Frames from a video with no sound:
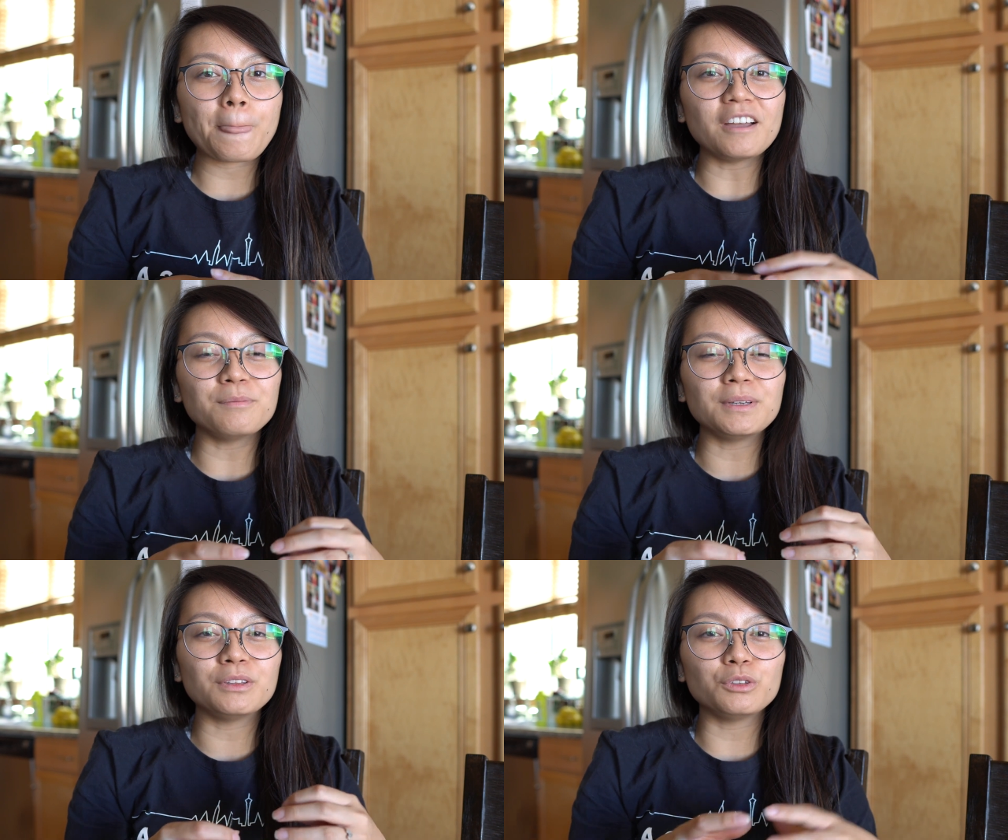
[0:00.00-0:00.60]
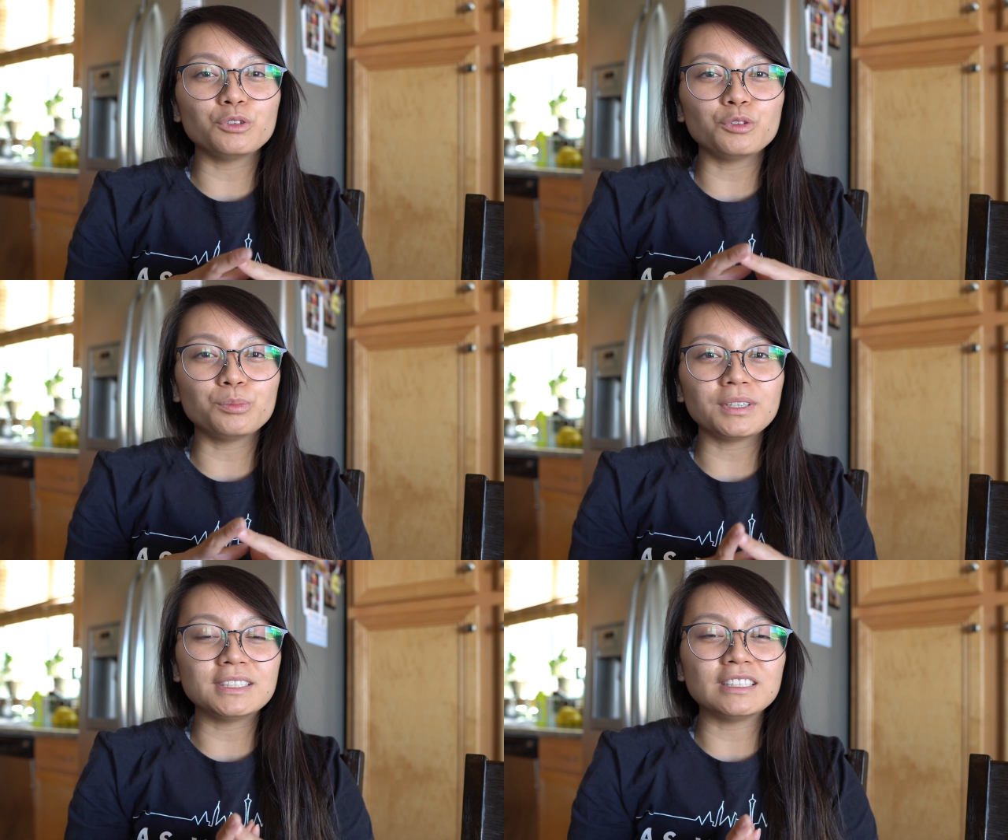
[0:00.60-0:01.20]
I've been through
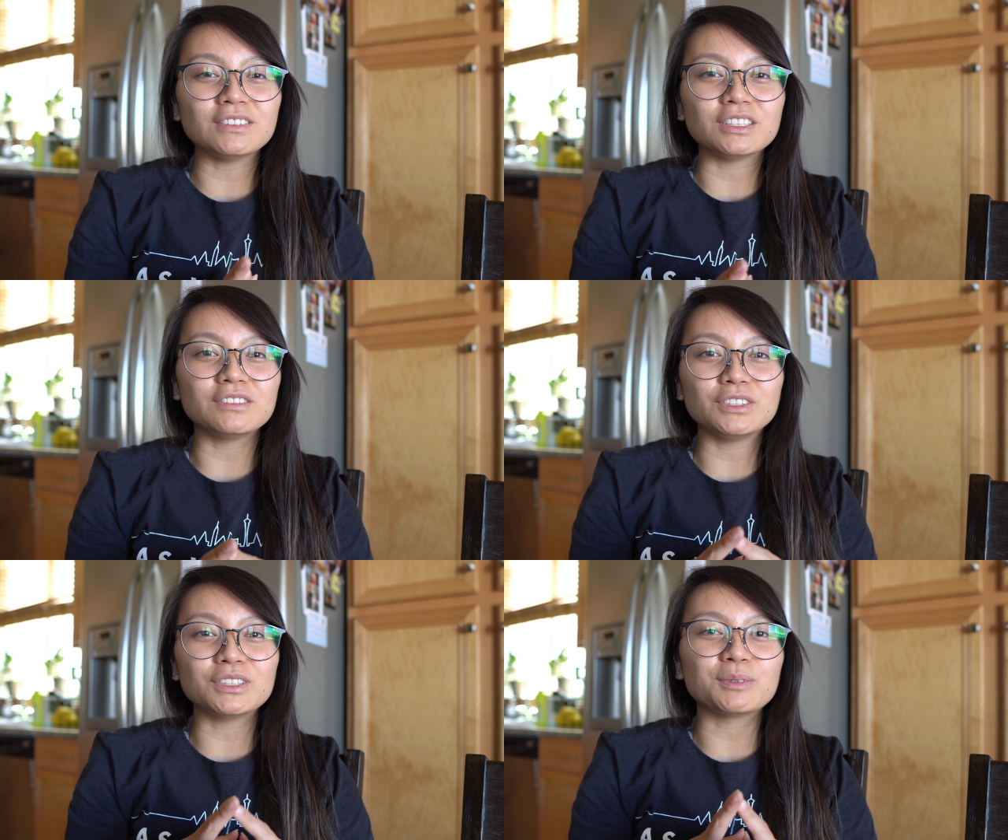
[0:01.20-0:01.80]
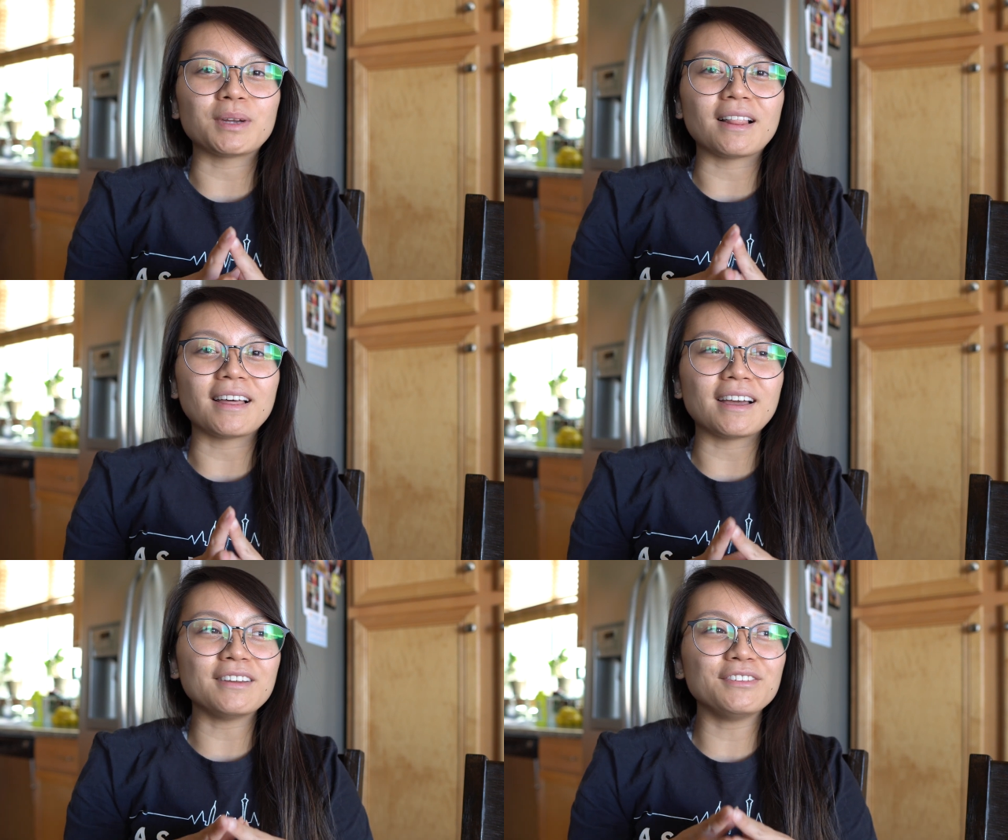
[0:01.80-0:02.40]
plenty of interviews in my
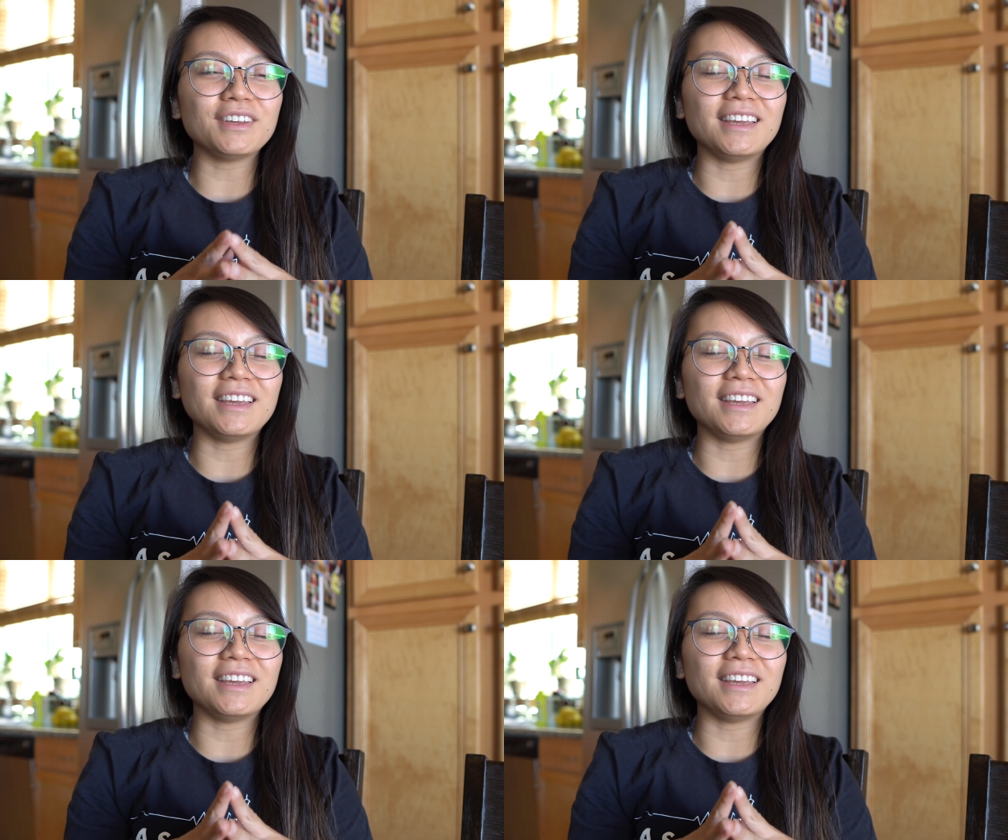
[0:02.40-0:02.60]
life